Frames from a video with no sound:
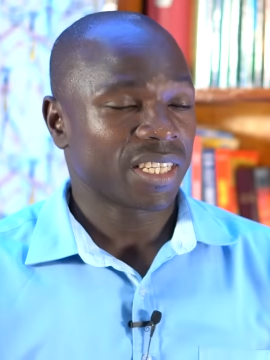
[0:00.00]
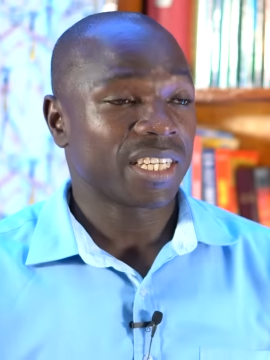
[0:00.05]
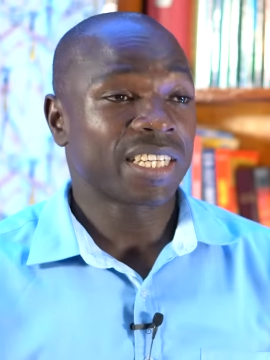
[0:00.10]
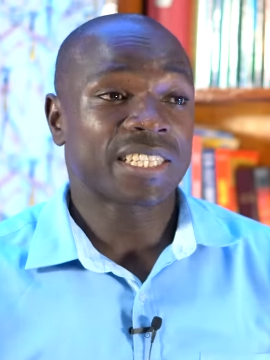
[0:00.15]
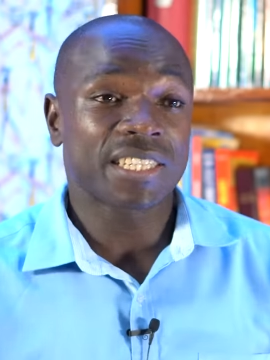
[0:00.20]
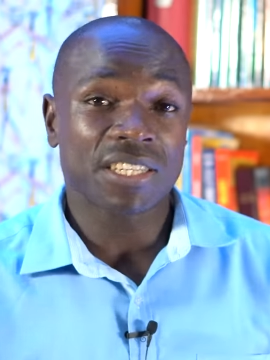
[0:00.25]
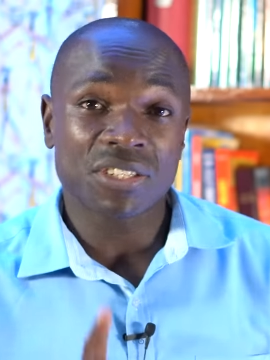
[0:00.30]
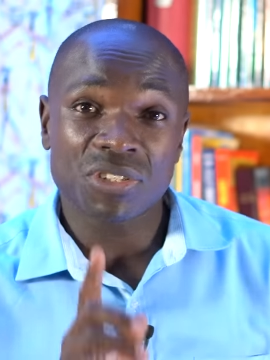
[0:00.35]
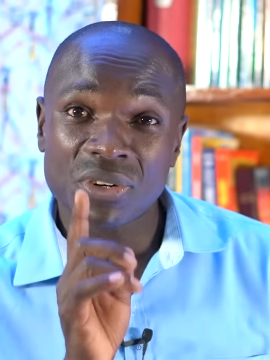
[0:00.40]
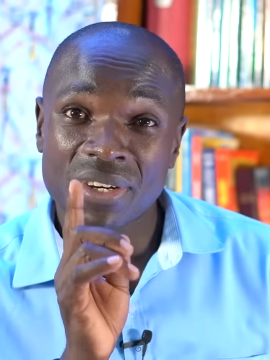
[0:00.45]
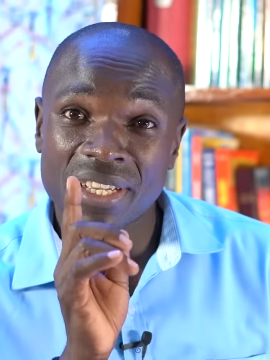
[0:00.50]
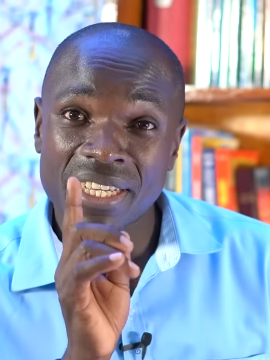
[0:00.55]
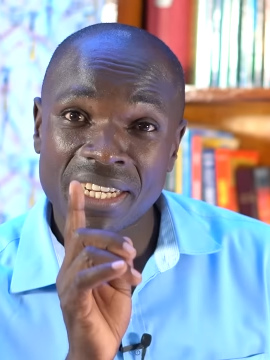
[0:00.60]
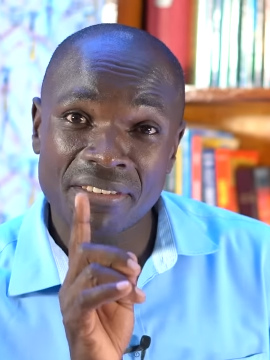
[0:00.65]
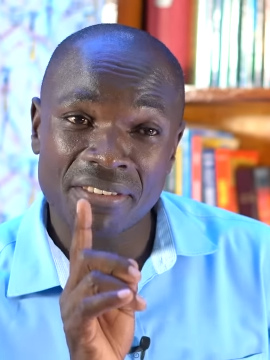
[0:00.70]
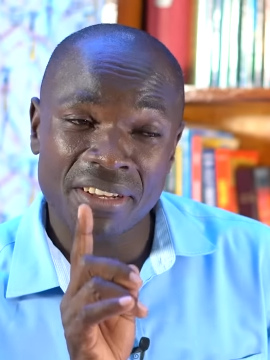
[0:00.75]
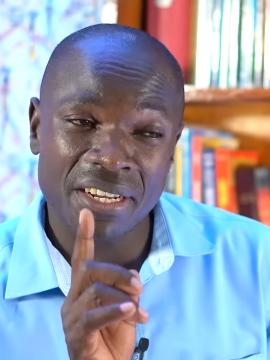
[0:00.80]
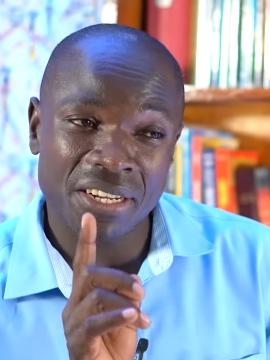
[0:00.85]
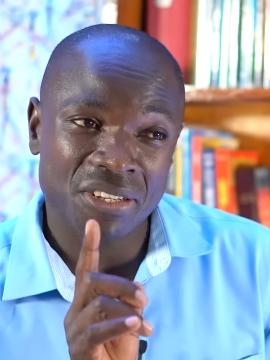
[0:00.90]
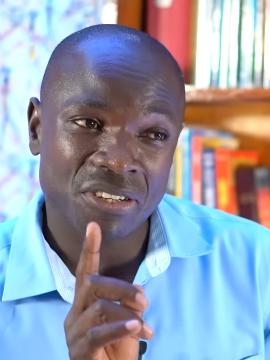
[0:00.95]
It's a shocking
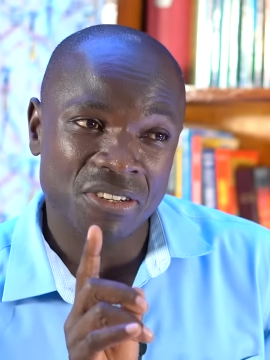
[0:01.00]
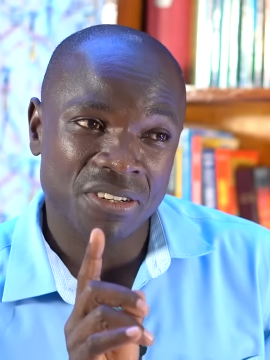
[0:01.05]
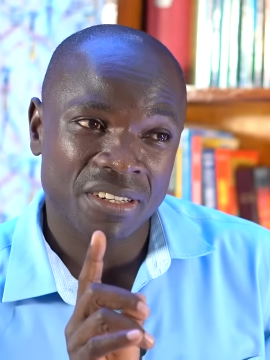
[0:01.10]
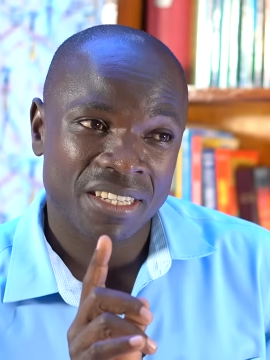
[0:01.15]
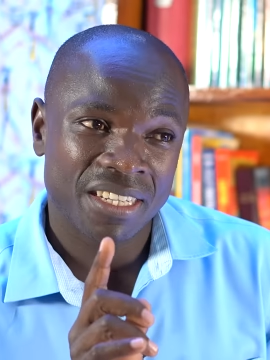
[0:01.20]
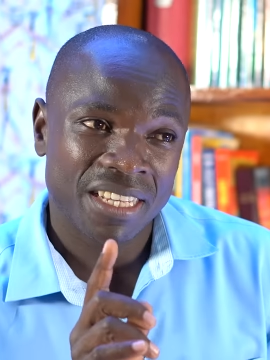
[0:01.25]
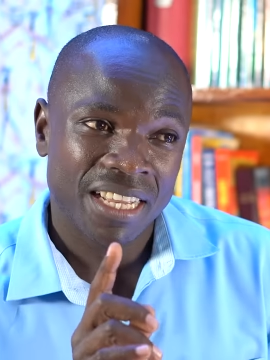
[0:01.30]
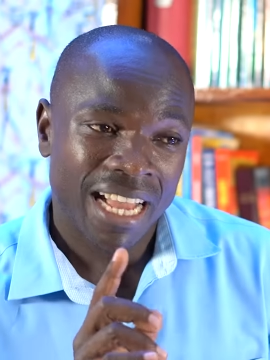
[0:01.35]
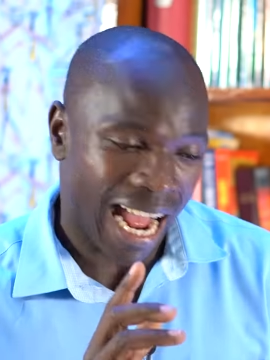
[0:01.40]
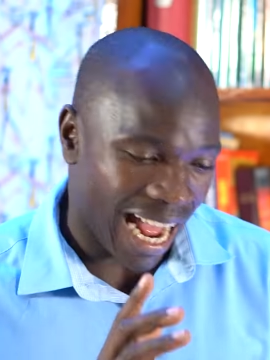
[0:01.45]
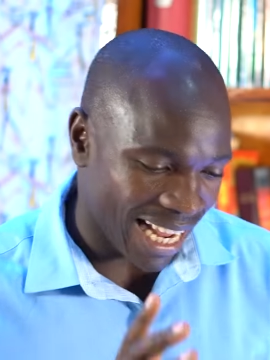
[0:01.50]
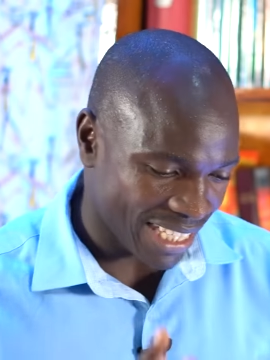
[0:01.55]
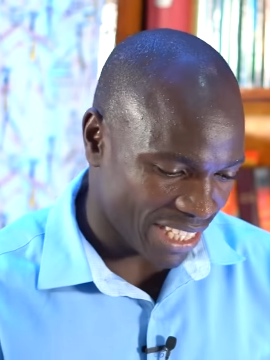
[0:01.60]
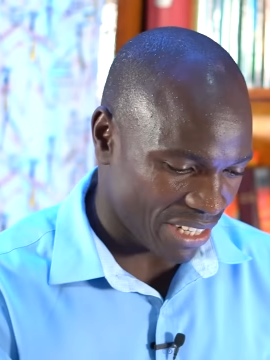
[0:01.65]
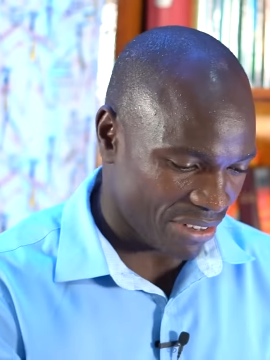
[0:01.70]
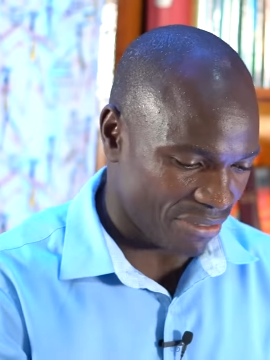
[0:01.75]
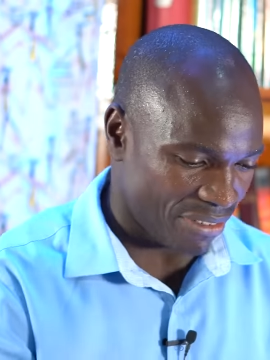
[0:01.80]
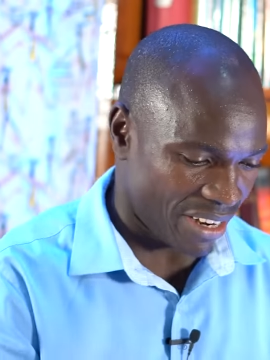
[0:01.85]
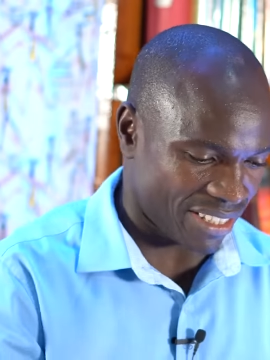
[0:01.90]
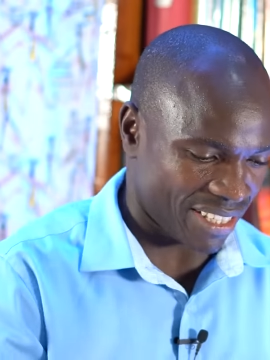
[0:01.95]
revelation. As
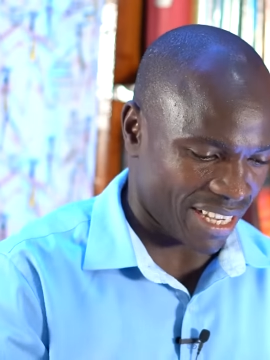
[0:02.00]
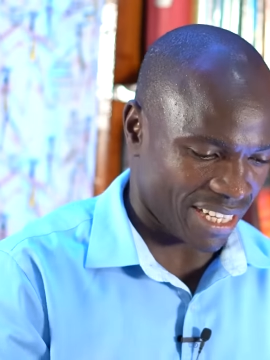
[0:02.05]
in verse